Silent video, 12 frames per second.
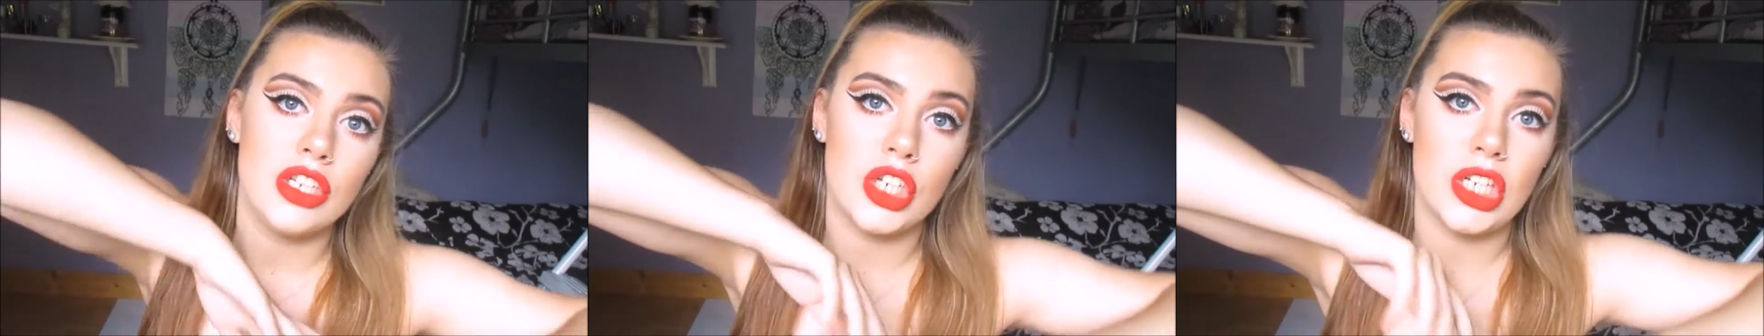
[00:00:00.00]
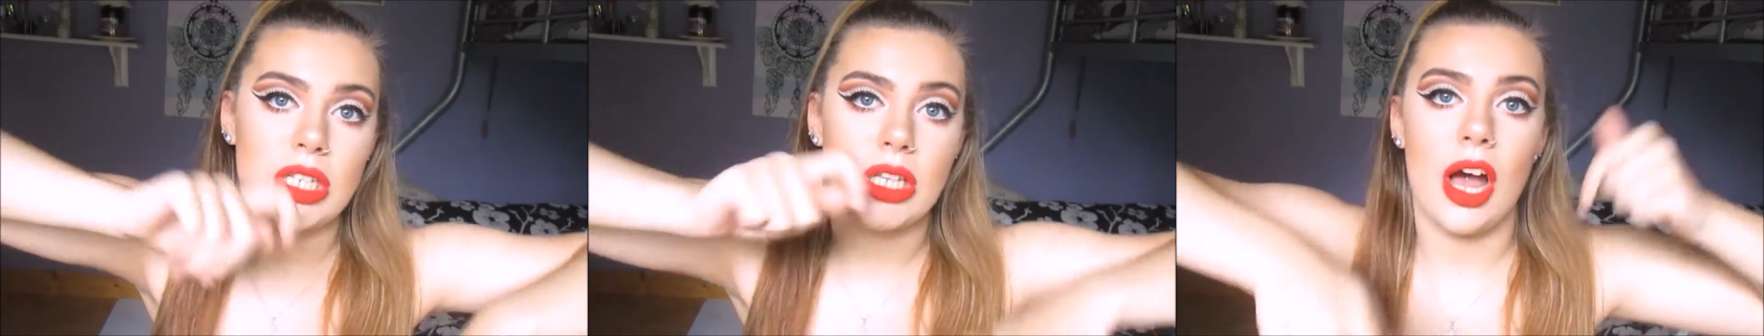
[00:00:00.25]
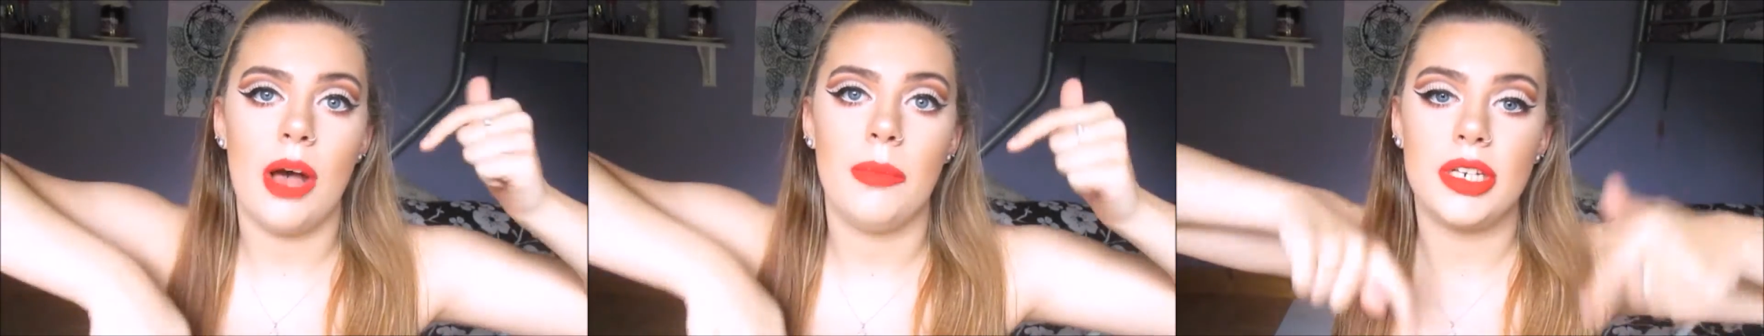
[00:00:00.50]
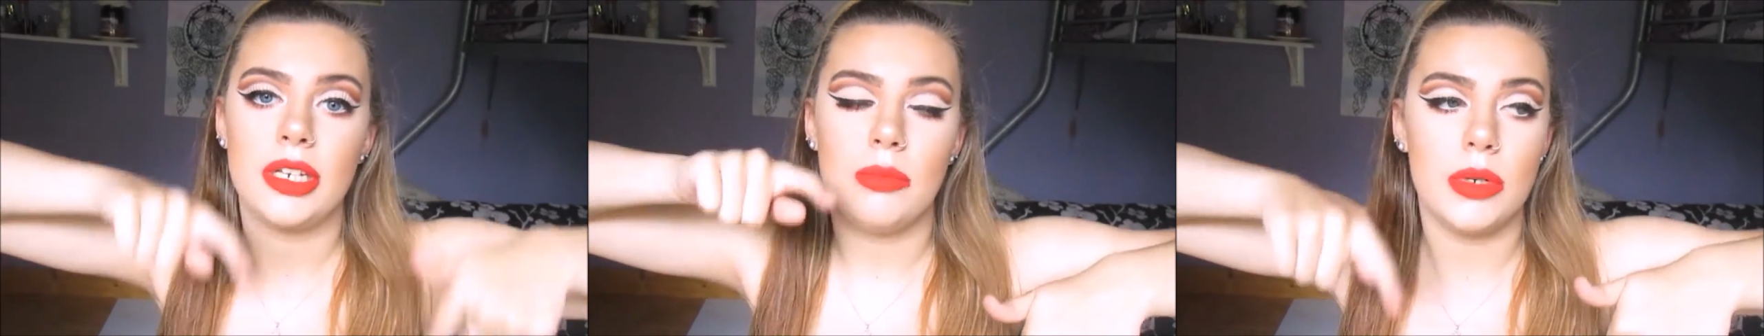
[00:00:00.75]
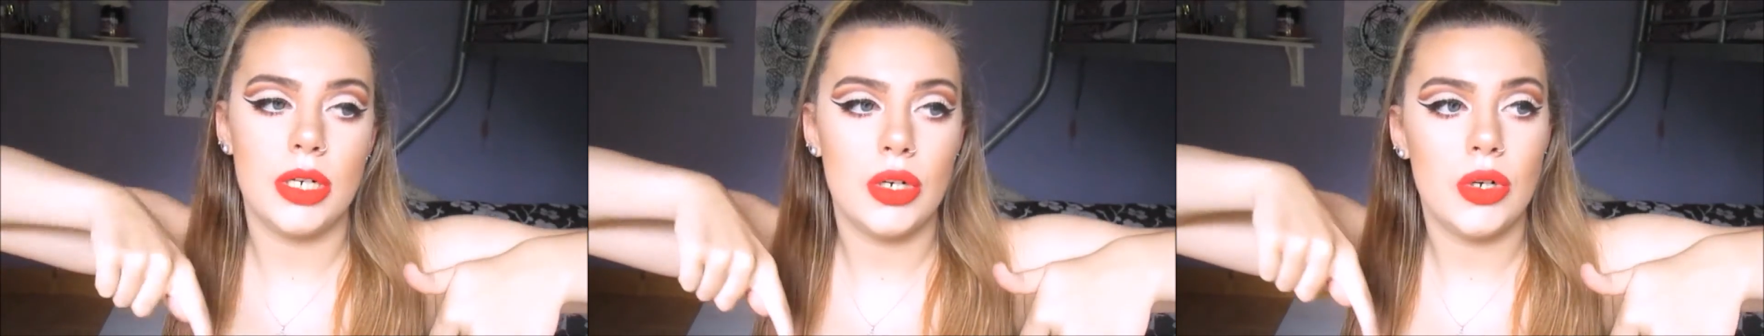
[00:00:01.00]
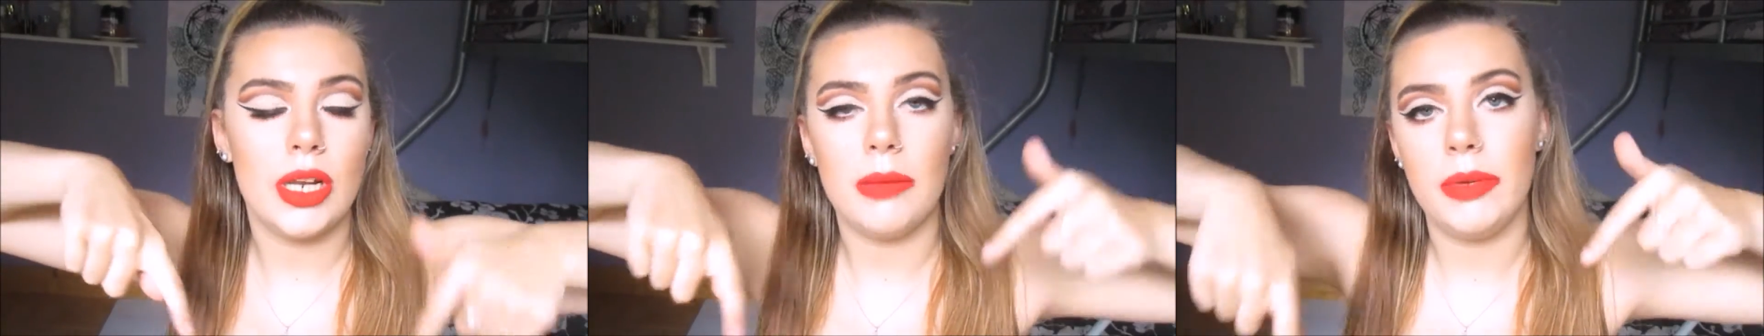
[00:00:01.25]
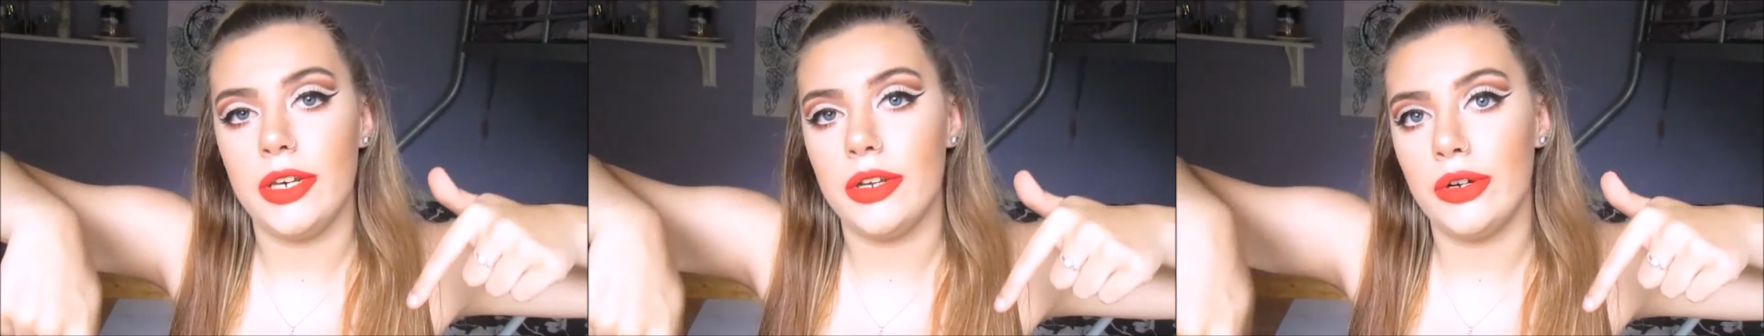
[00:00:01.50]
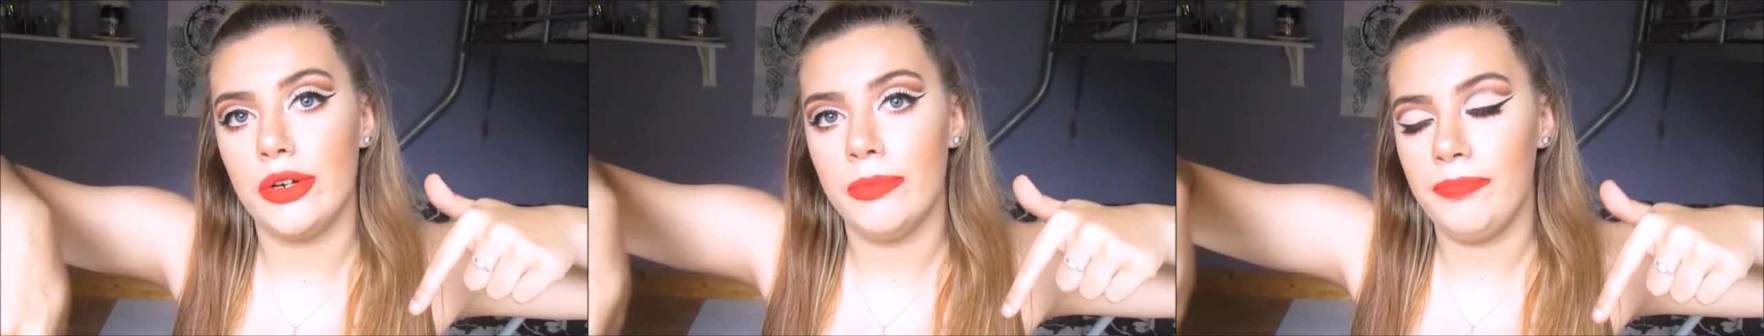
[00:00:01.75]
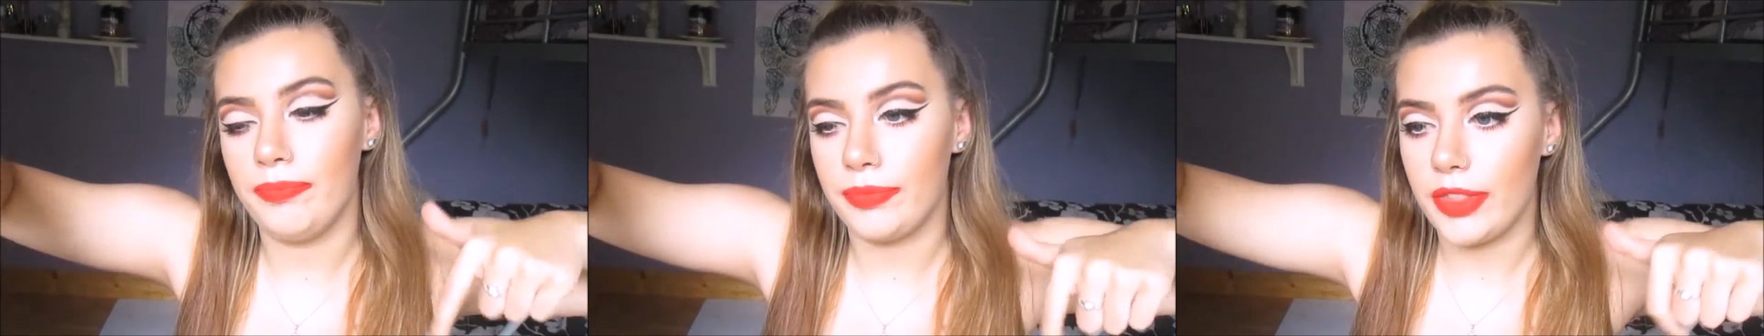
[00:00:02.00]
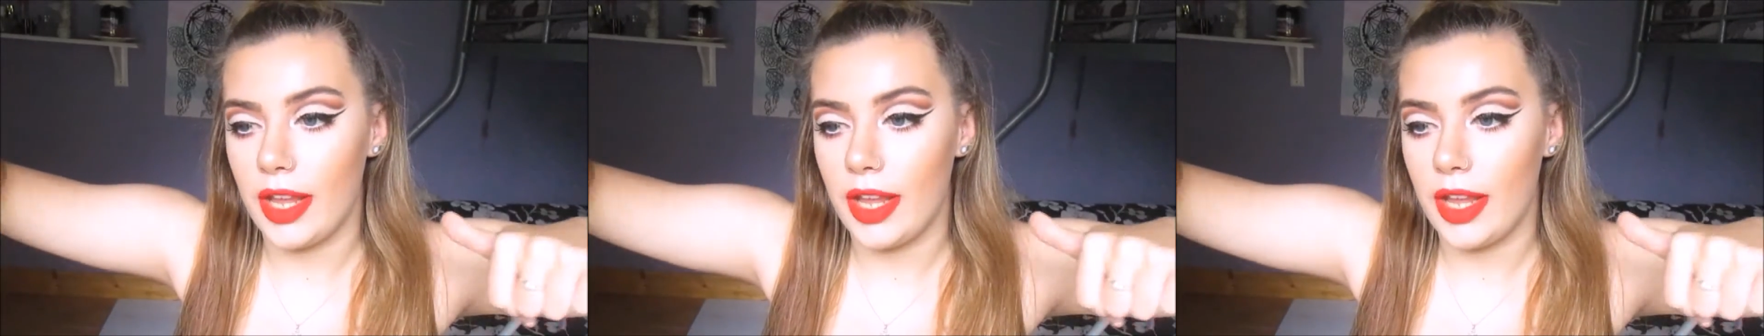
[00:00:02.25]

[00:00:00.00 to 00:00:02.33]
just comment down below, let me know.